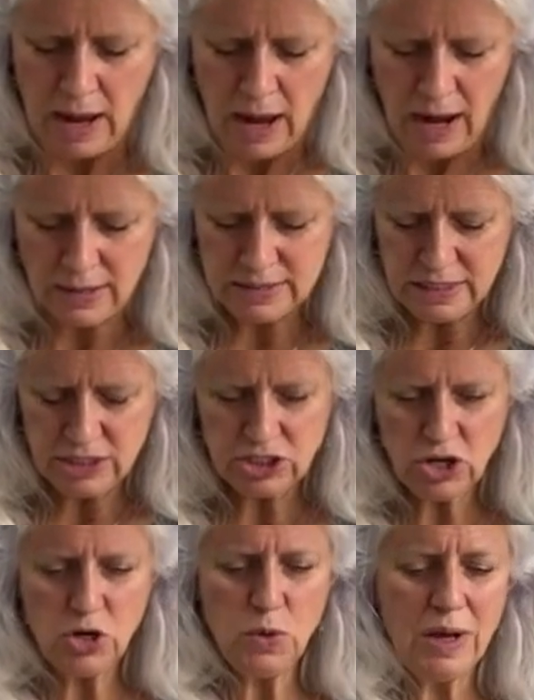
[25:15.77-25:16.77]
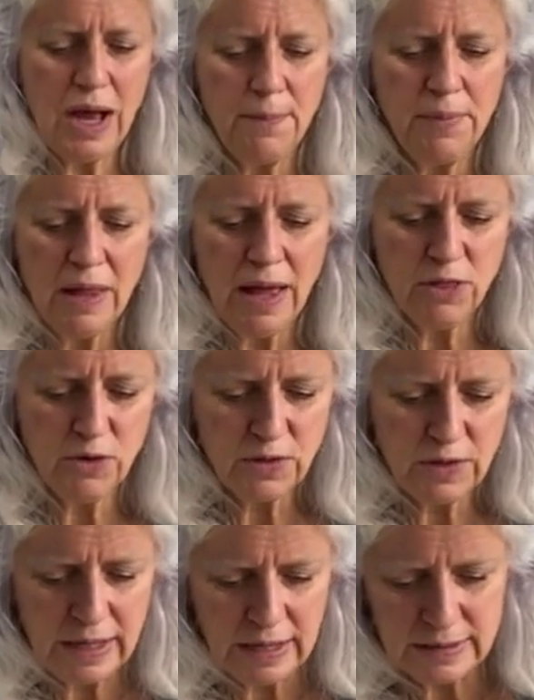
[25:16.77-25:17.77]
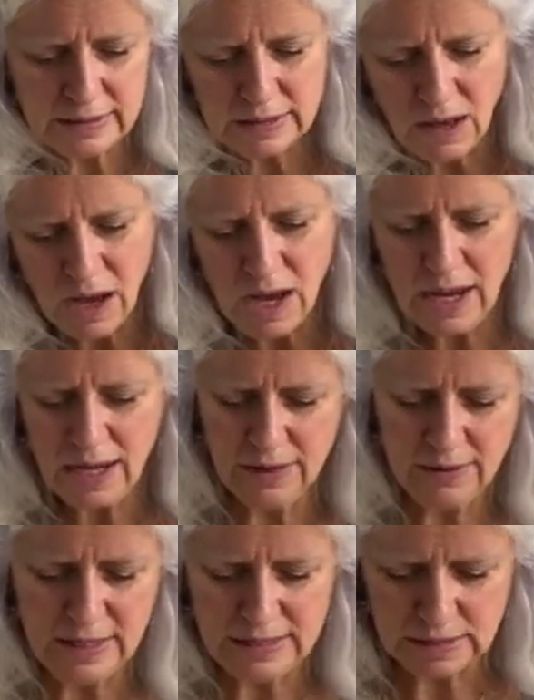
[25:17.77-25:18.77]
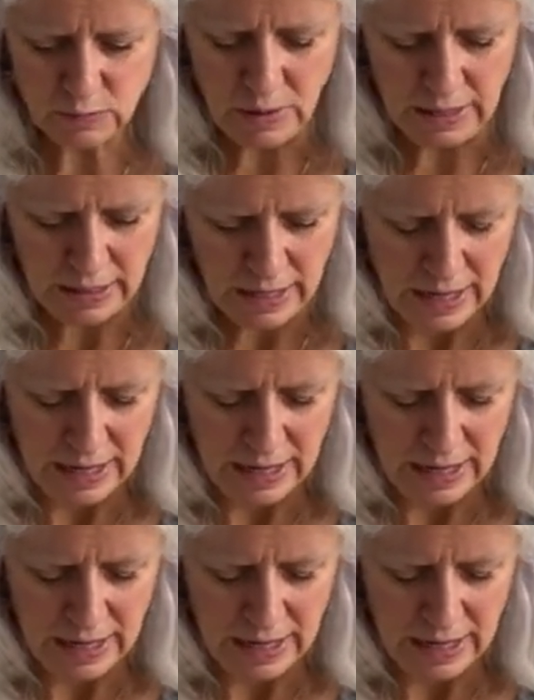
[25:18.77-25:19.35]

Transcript: I was going to show you a couple other things on this one.